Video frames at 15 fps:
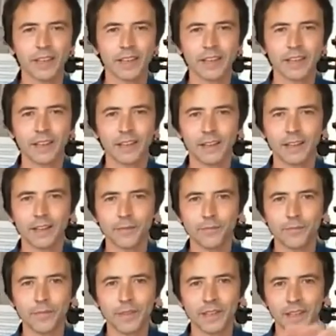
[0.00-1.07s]

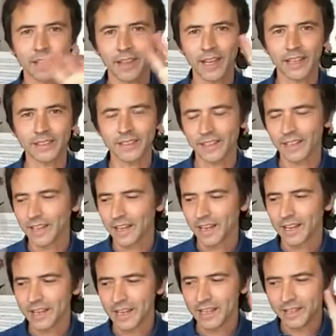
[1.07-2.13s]
that
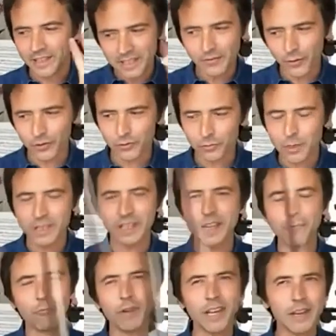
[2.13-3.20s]
in this first suite
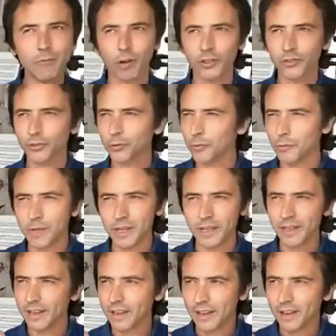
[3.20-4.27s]
he really wants to
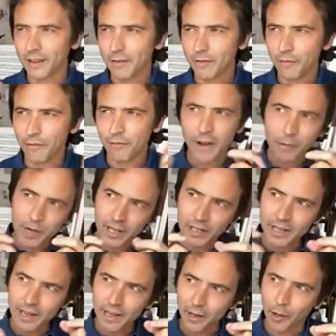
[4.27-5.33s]
be very
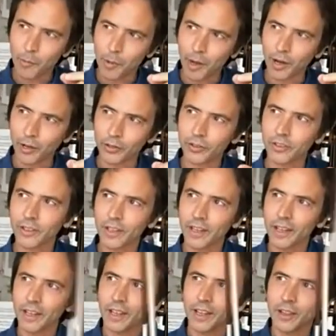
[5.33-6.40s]
clear about
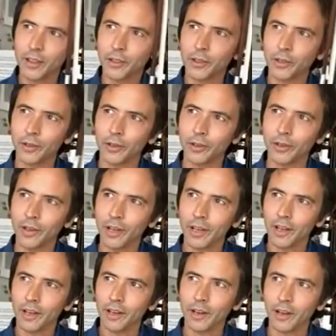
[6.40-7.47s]
the
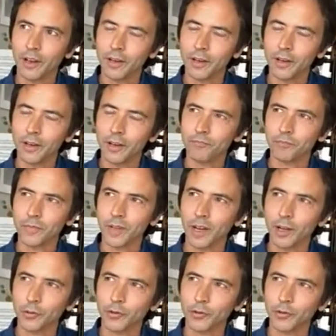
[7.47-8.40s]
how